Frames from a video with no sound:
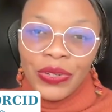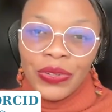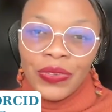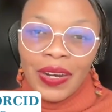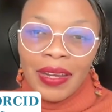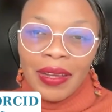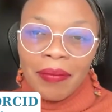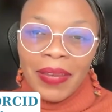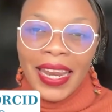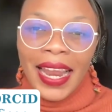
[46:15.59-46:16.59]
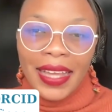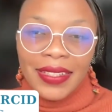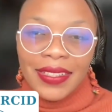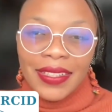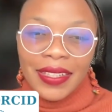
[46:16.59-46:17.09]
So
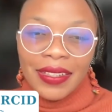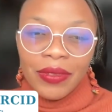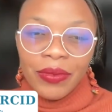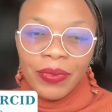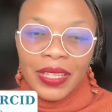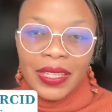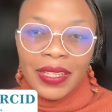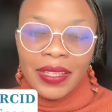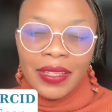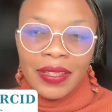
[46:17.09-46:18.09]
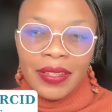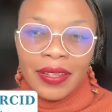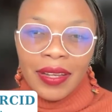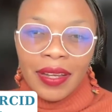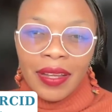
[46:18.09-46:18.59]
last year
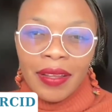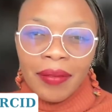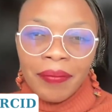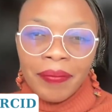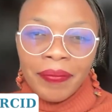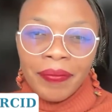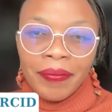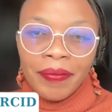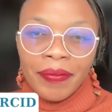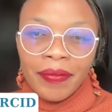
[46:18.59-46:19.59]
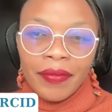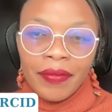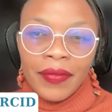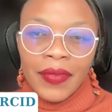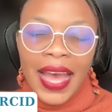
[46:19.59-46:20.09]
um
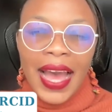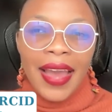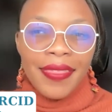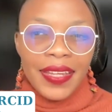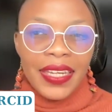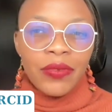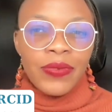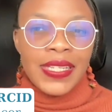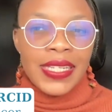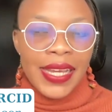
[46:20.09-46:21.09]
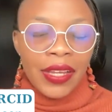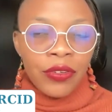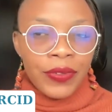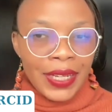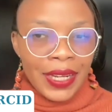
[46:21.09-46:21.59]
I think it was
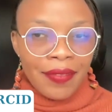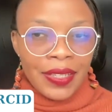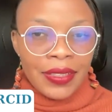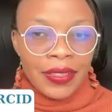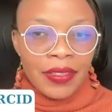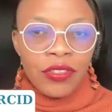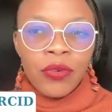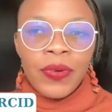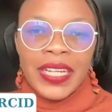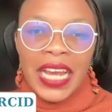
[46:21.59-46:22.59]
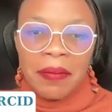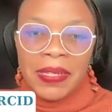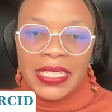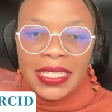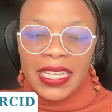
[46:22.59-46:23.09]
10 or 11. So what
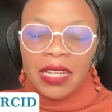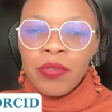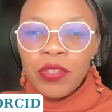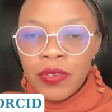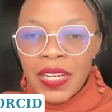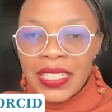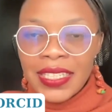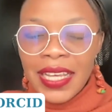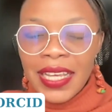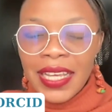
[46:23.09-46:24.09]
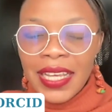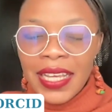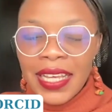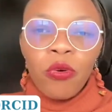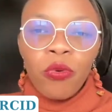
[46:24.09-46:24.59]
happens is that per grant
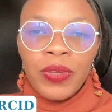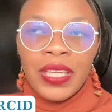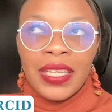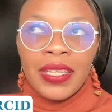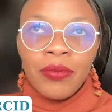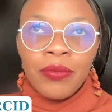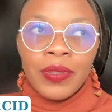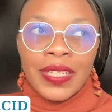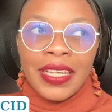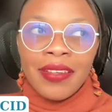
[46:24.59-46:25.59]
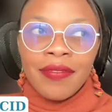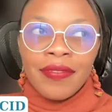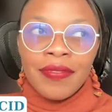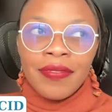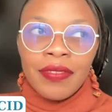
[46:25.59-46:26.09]
cycle, we will
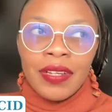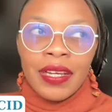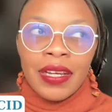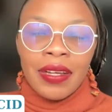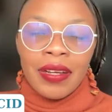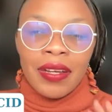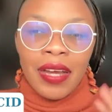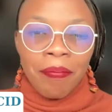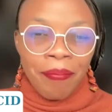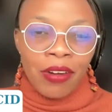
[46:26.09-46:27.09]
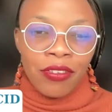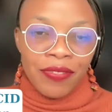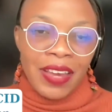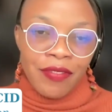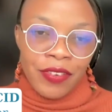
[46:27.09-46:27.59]
give
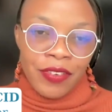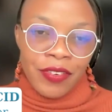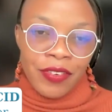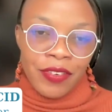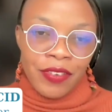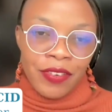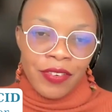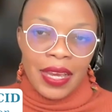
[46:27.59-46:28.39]
about 5 grants.